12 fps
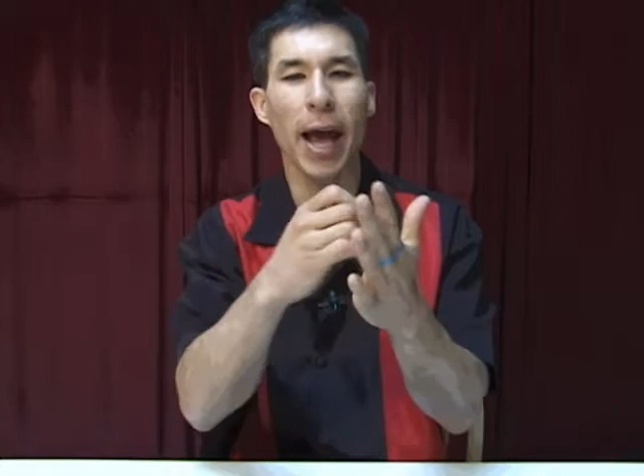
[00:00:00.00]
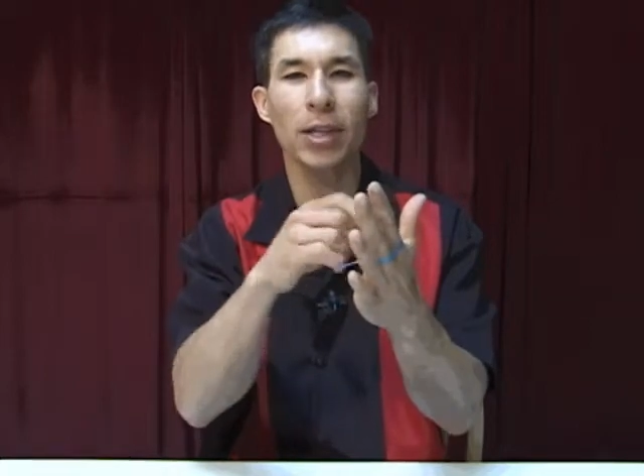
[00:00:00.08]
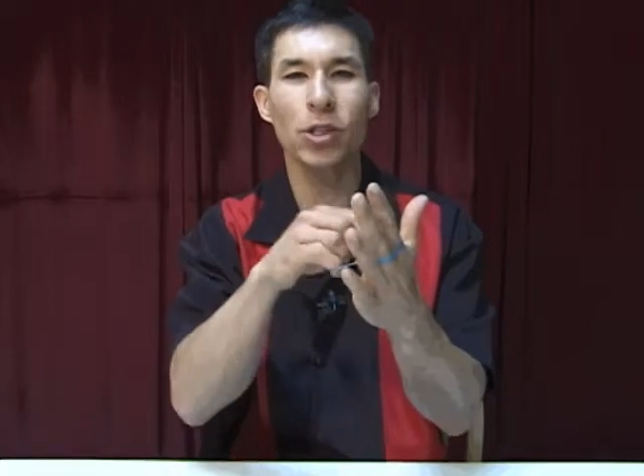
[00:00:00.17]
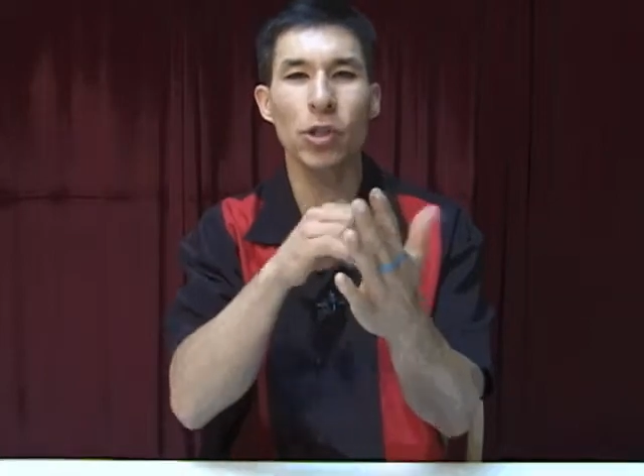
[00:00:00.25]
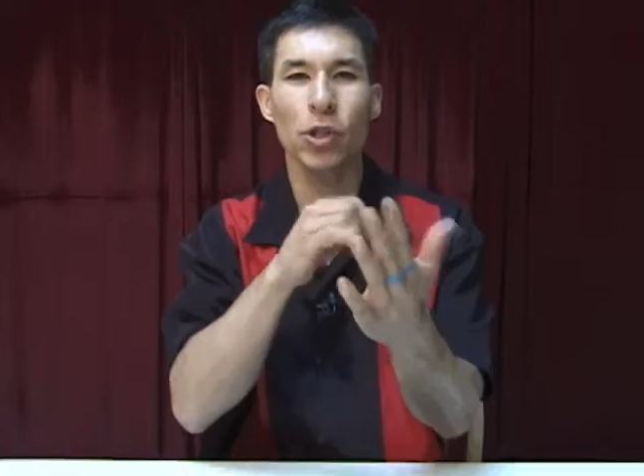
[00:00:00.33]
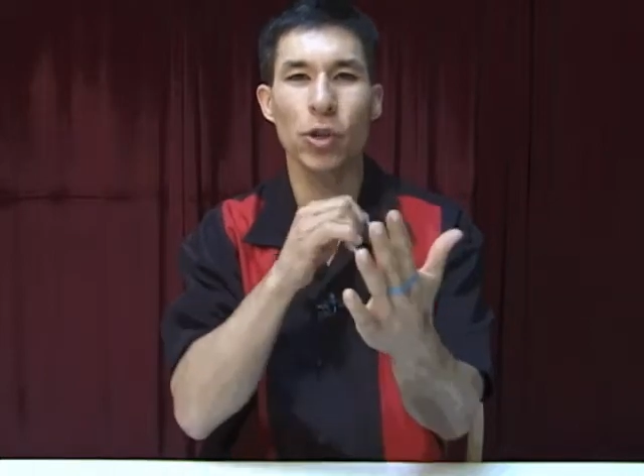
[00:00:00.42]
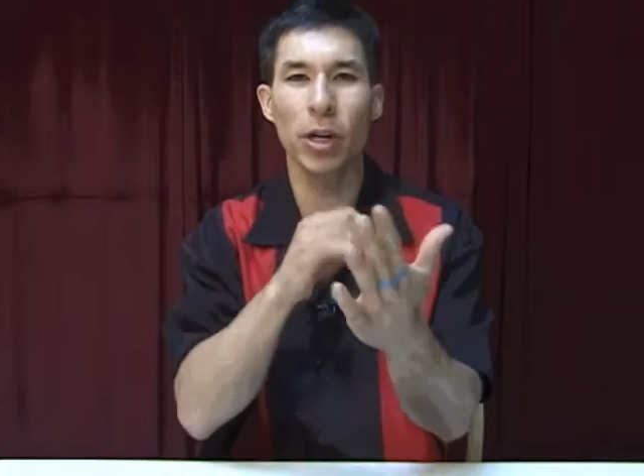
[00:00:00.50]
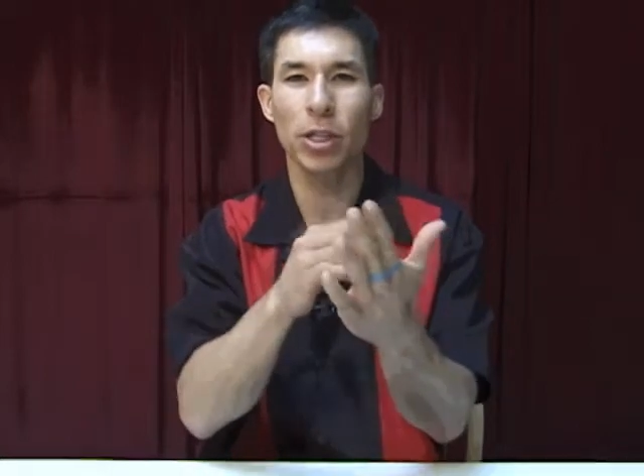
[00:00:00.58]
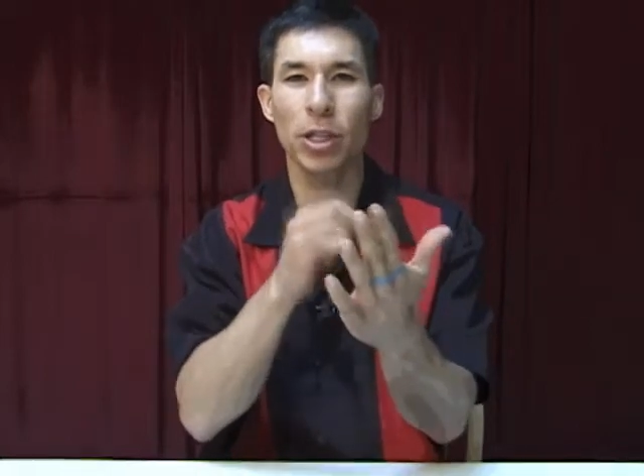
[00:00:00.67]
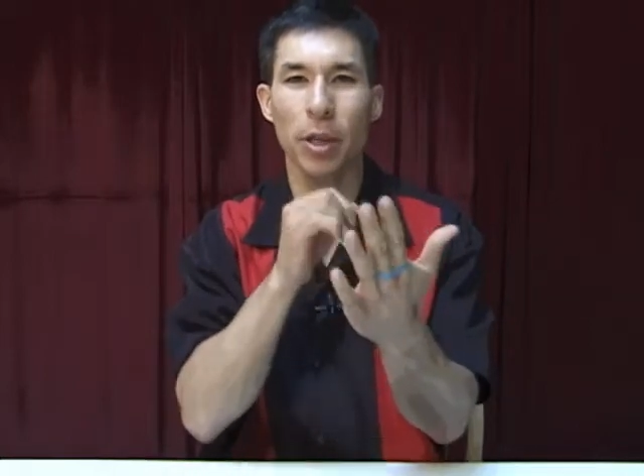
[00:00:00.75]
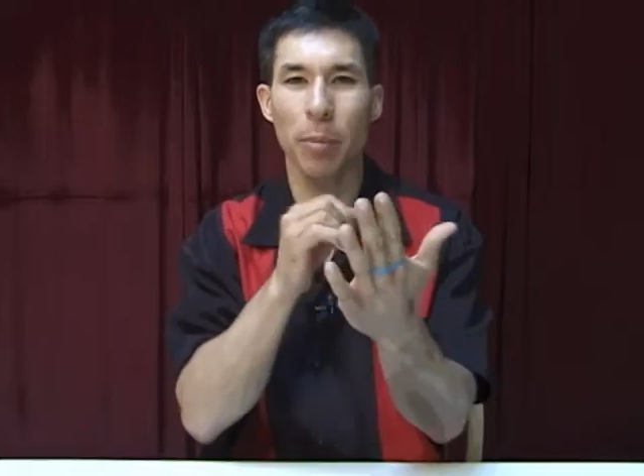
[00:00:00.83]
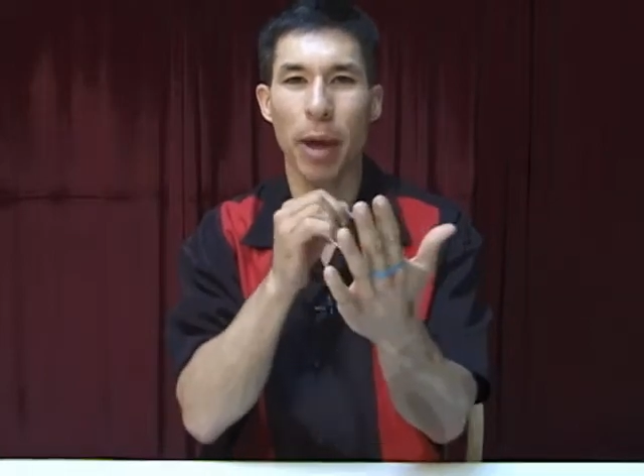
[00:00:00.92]
as you're
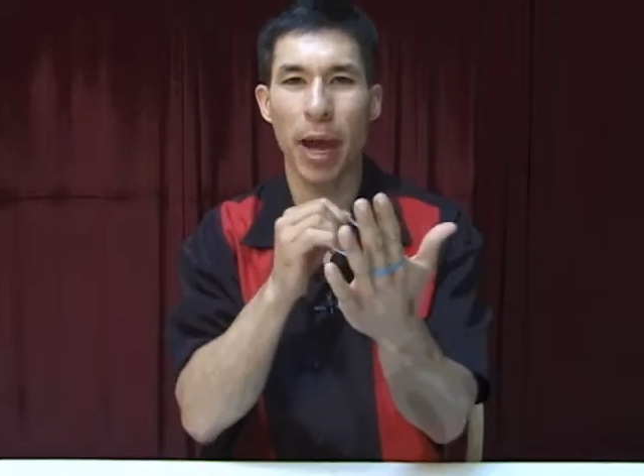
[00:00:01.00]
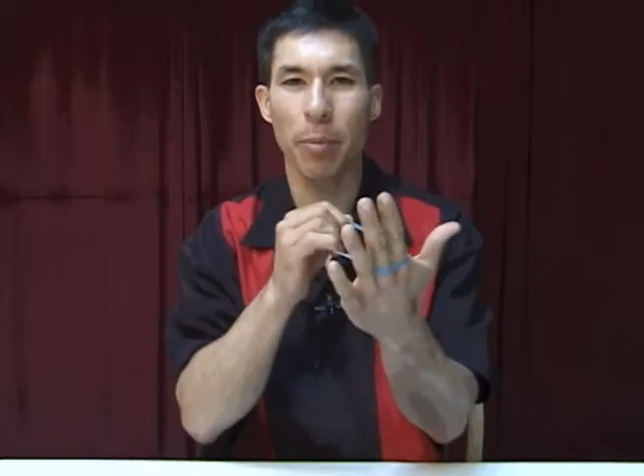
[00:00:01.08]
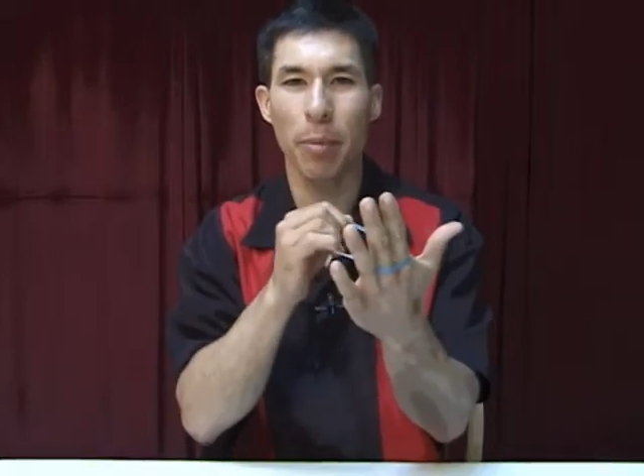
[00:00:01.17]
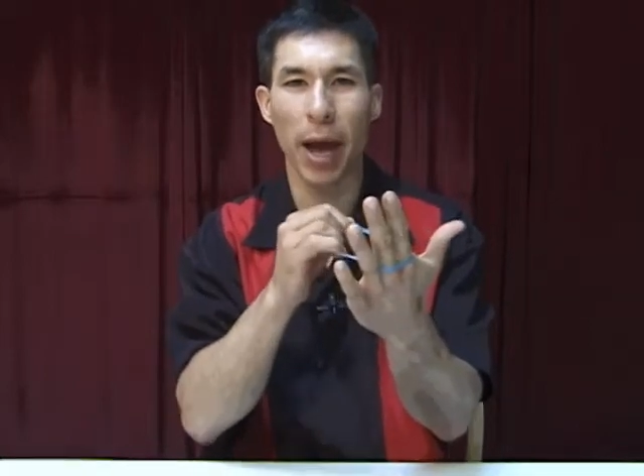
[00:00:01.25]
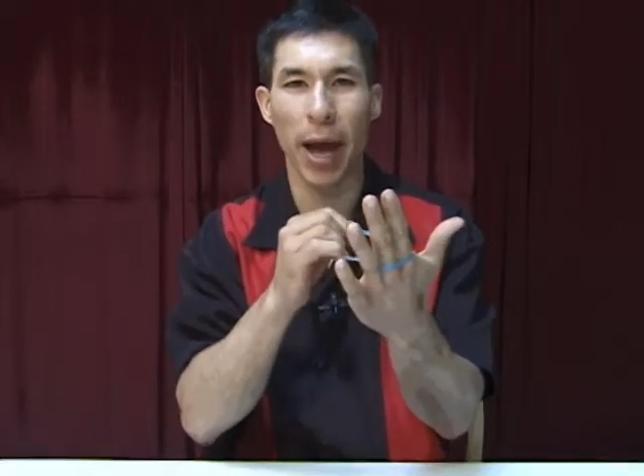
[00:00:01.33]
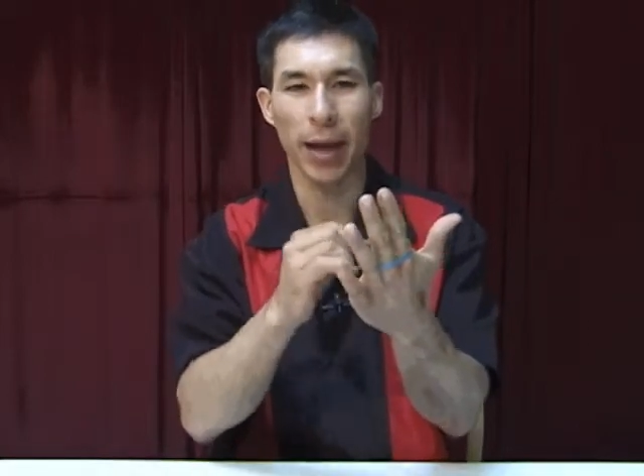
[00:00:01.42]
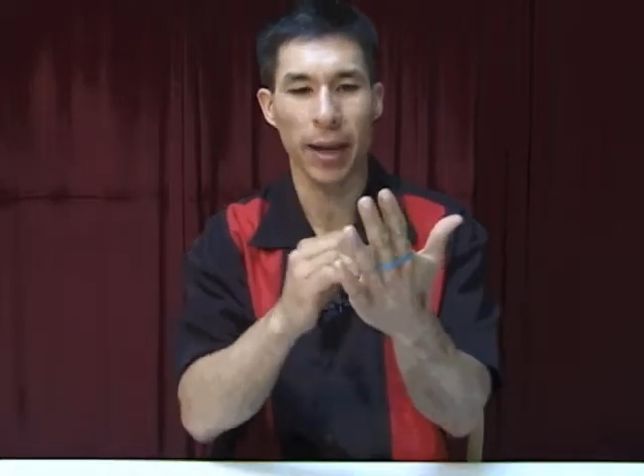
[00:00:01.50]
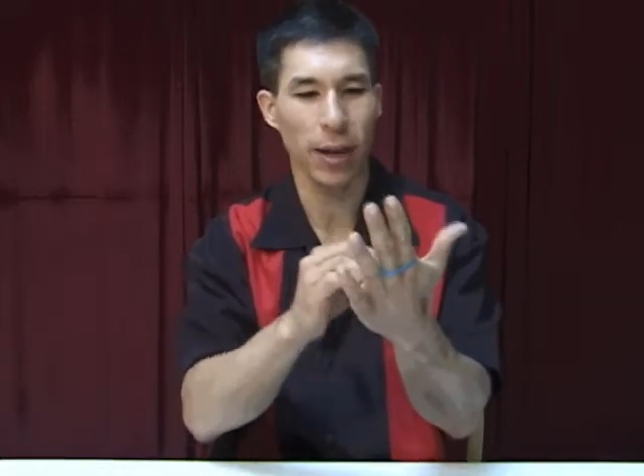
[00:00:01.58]
stretching the band back,